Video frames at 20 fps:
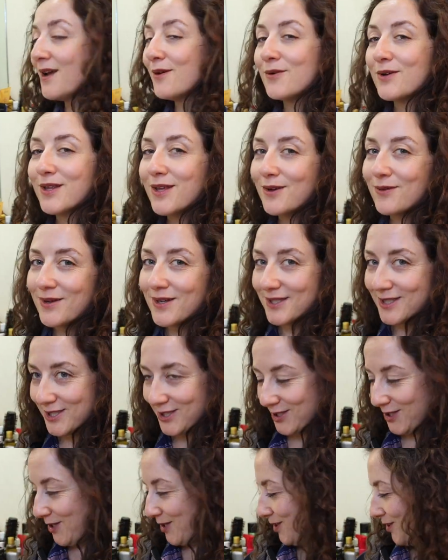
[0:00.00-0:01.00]
I really wanna
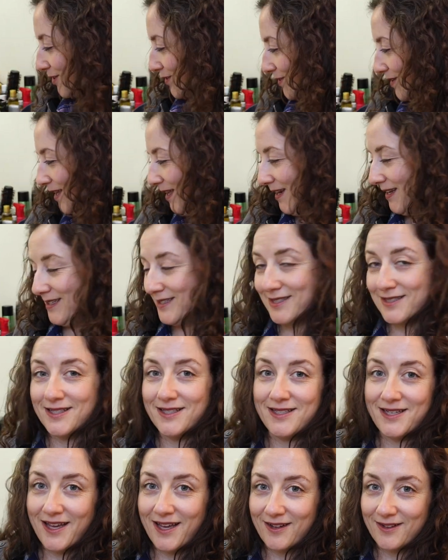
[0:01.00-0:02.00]
show you, and is
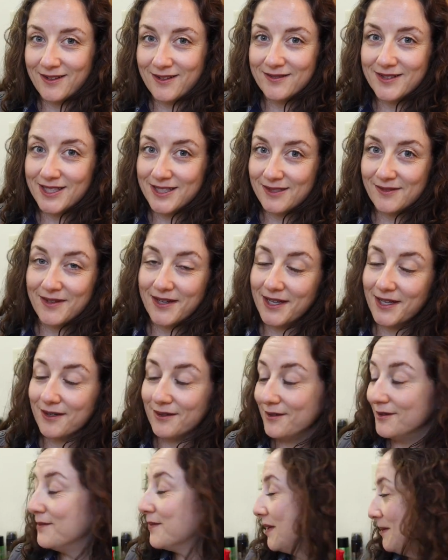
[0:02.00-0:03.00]
the title of this
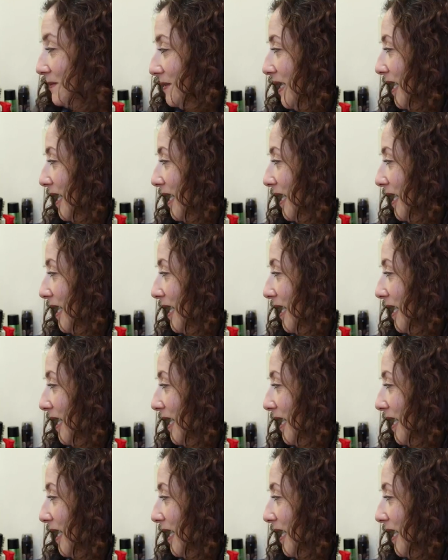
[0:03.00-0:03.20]
video, I'm